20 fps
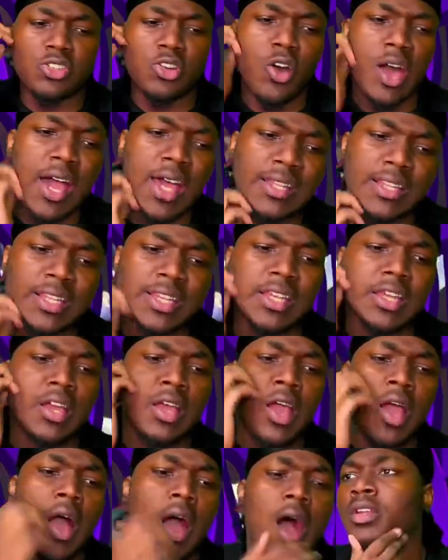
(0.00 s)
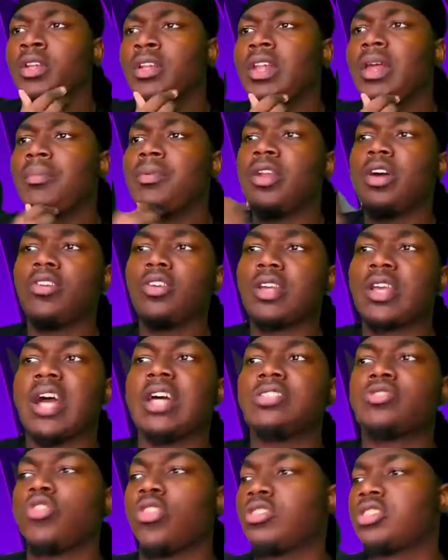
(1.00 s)
athlete. Let me know your
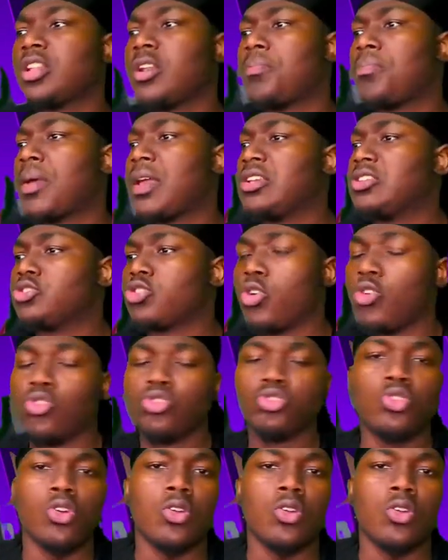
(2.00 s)
guys' thoughts and opinions on who's going to